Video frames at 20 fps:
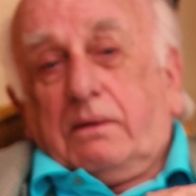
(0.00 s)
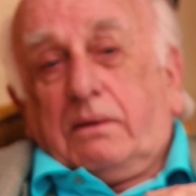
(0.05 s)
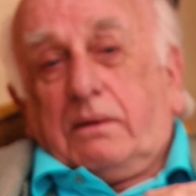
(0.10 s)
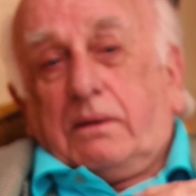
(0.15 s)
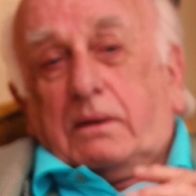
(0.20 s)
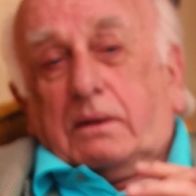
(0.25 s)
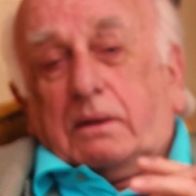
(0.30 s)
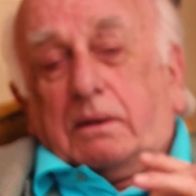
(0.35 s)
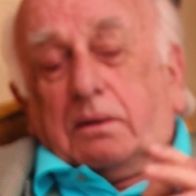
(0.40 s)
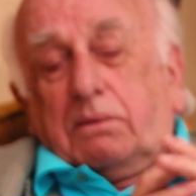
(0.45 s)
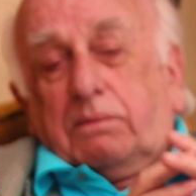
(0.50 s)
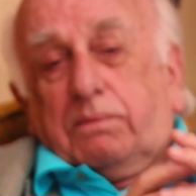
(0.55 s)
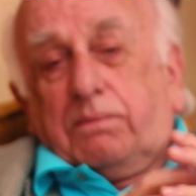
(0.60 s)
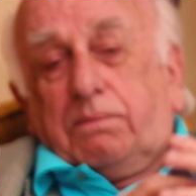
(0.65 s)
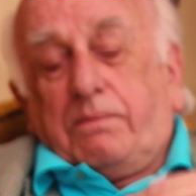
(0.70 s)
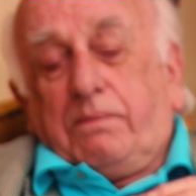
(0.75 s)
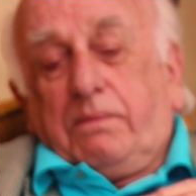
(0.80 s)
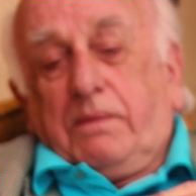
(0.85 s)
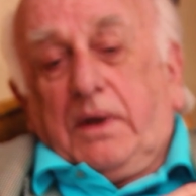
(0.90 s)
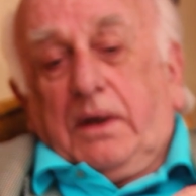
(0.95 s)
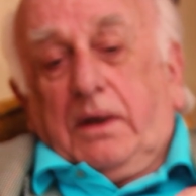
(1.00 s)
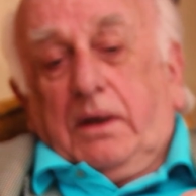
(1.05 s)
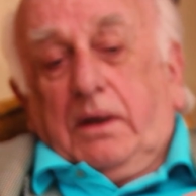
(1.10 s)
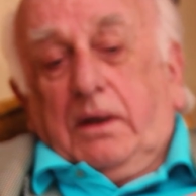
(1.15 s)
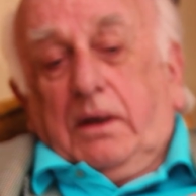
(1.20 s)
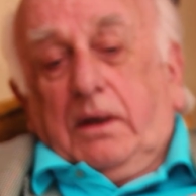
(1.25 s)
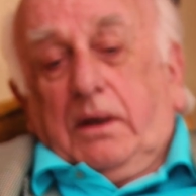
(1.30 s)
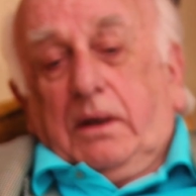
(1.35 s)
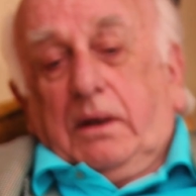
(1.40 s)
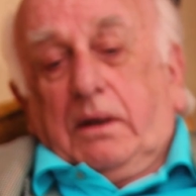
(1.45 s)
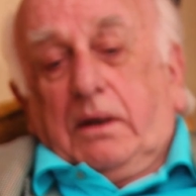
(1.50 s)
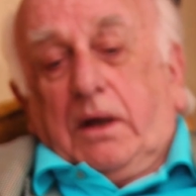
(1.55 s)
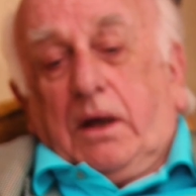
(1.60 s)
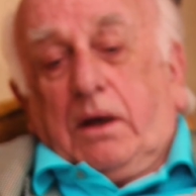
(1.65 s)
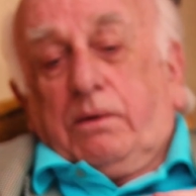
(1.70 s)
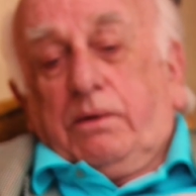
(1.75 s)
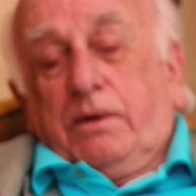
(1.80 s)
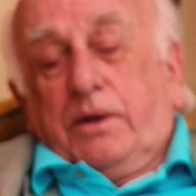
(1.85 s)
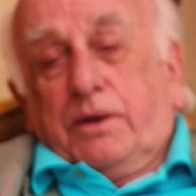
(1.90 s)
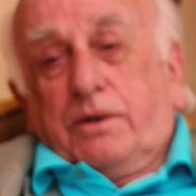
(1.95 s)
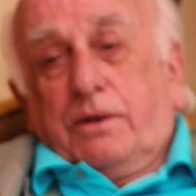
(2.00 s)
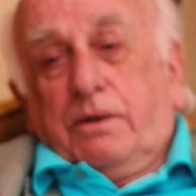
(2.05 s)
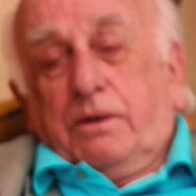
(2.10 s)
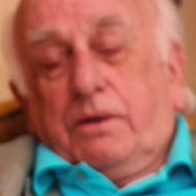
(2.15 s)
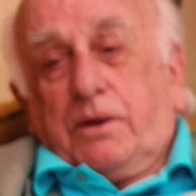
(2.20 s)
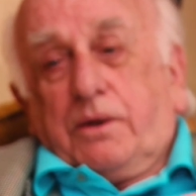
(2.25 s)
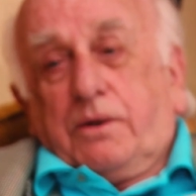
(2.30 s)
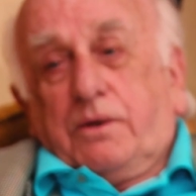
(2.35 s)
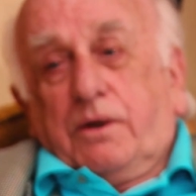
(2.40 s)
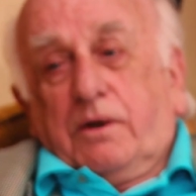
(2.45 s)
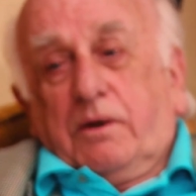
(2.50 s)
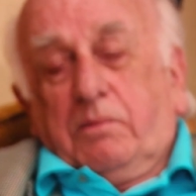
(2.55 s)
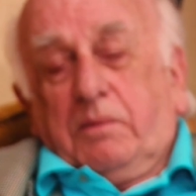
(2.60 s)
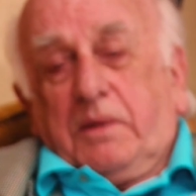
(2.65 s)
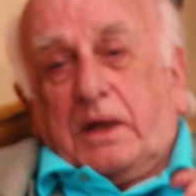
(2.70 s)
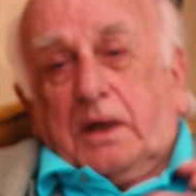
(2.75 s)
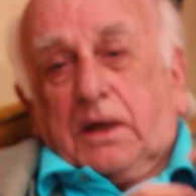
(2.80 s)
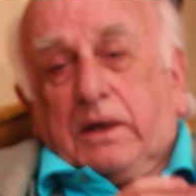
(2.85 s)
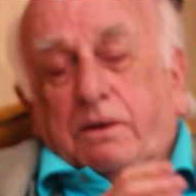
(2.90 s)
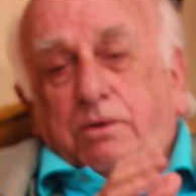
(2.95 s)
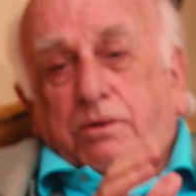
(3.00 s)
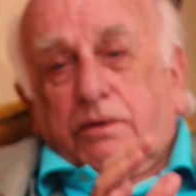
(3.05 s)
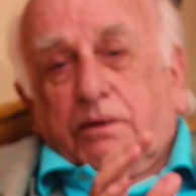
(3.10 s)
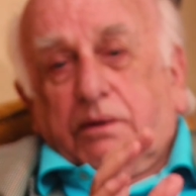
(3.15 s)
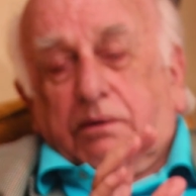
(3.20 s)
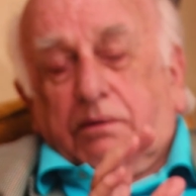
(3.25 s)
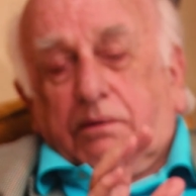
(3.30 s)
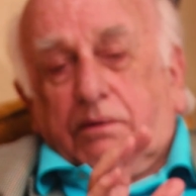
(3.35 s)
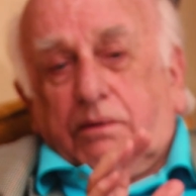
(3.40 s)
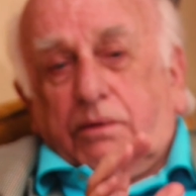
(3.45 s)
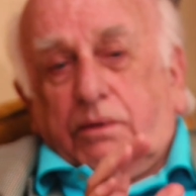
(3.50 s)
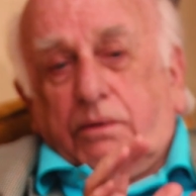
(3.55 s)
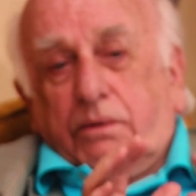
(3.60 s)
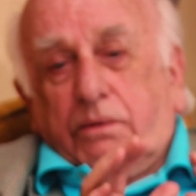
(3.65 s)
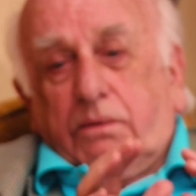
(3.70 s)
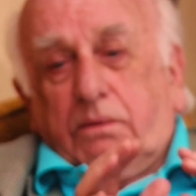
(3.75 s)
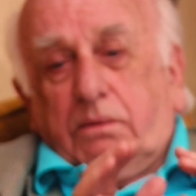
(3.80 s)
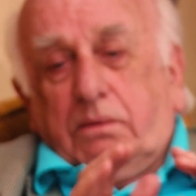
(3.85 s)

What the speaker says: Her courage and determination to